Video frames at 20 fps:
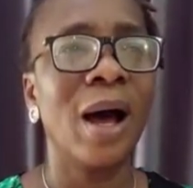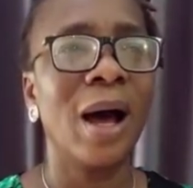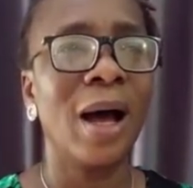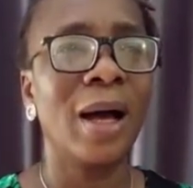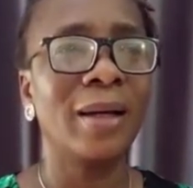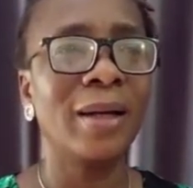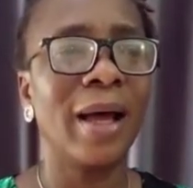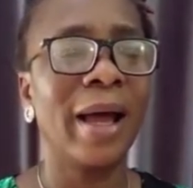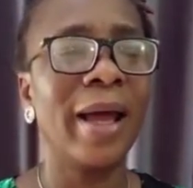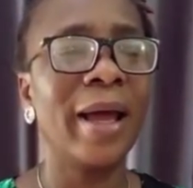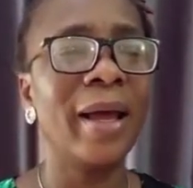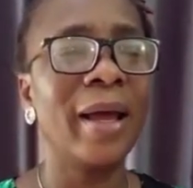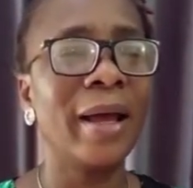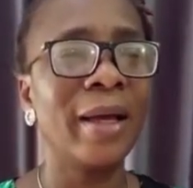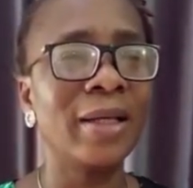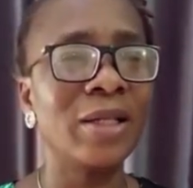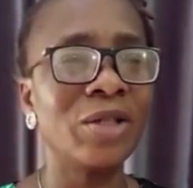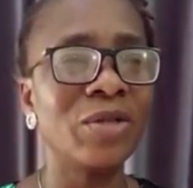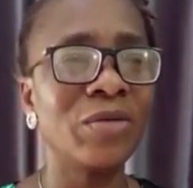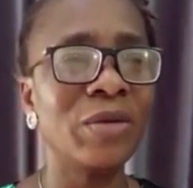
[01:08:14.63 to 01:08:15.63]
and I
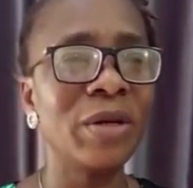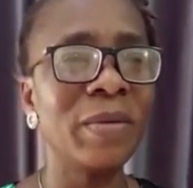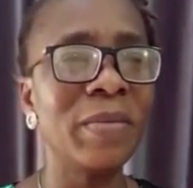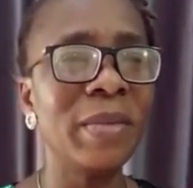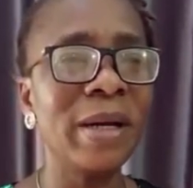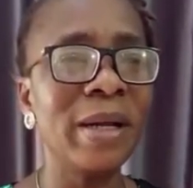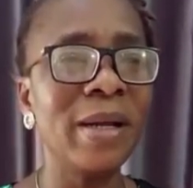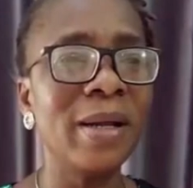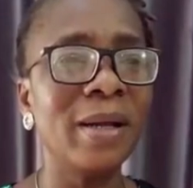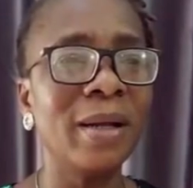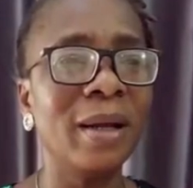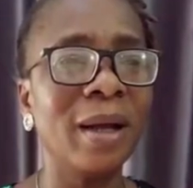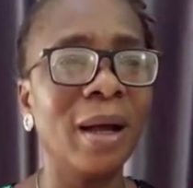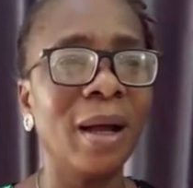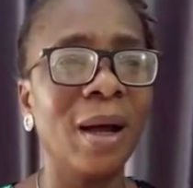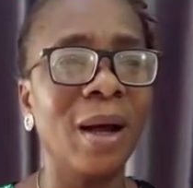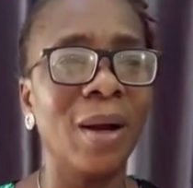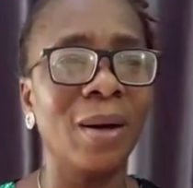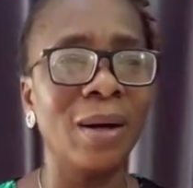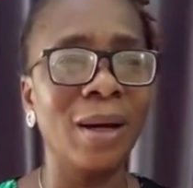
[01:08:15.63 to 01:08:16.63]
extremely
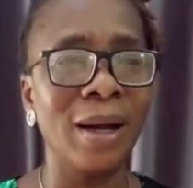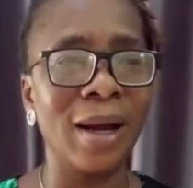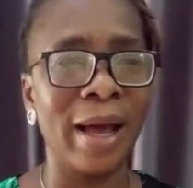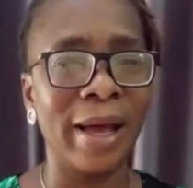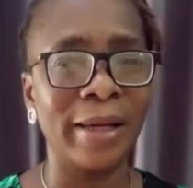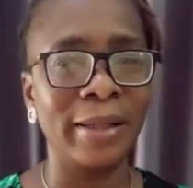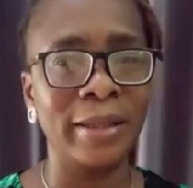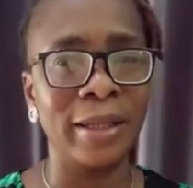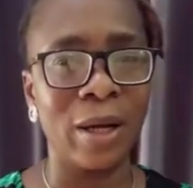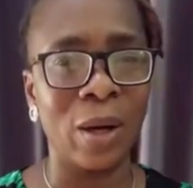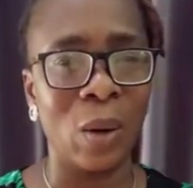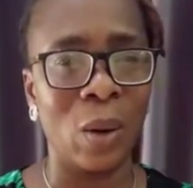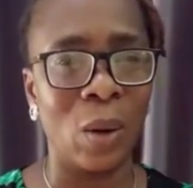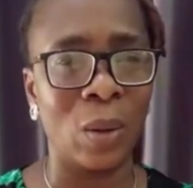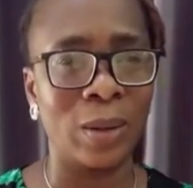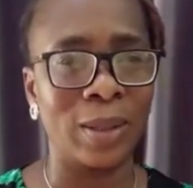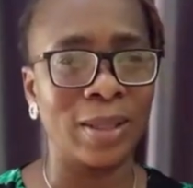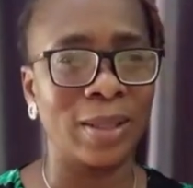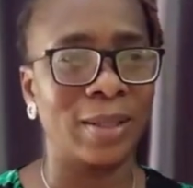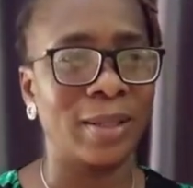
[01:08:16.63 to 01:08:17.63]
liked the
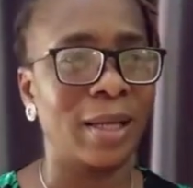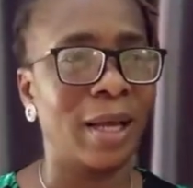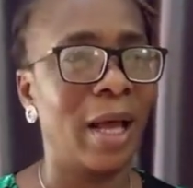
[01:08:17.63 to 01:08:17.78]
course.